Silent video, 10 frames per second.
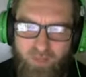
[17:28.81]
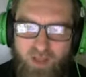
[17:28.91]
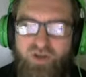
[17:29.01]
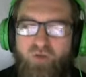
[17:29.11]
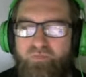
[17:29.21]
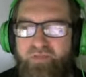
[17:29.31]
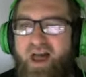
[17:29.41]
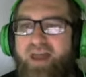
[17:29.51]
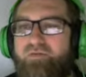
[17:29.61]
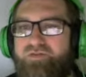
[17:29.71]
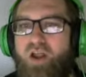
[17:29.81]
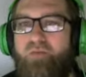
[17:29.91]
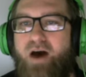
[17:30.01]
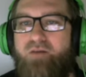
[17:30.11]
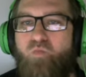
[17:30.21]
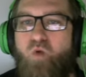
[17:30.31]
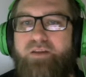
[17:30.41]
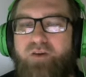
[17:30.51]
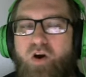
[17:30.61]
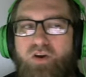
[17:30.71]
So with black, it was all about what
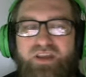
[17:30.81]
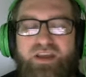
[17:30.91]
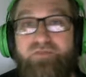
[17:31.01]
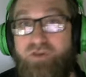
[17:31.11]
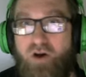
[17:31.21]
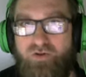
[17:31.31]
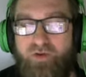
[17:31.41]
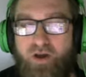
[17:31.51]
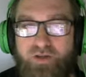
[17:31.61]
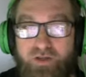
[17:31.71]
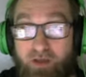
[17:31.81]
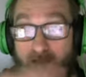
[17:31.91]
cards can give us cost reduction.